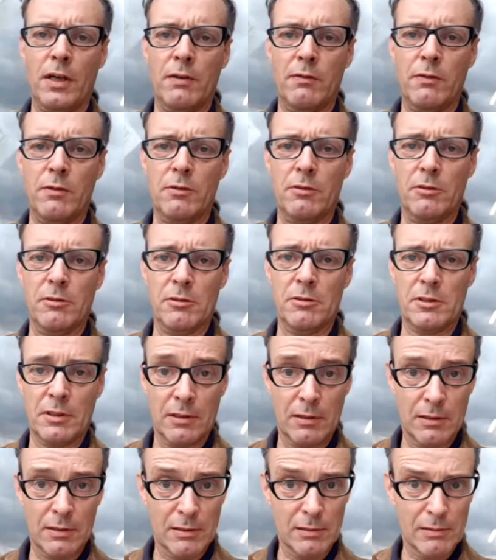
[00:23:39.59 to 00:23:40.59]
€5.
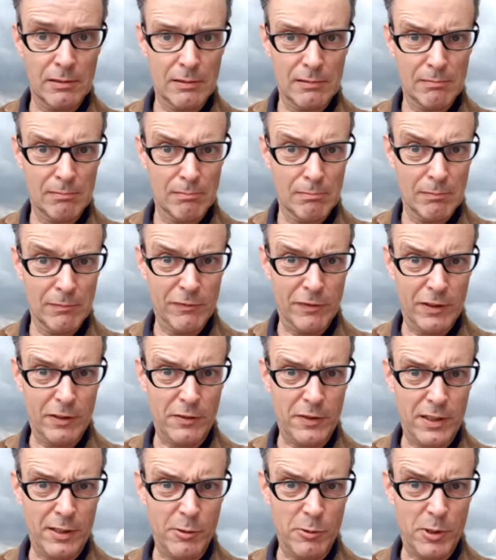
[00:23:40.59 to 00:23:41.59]

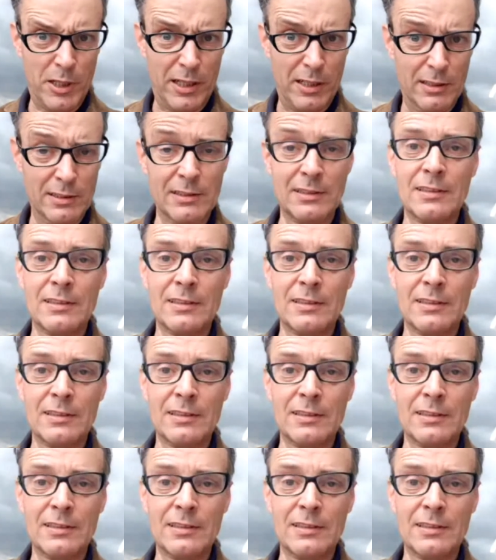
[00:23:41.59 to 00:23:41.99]
Sophie Luca.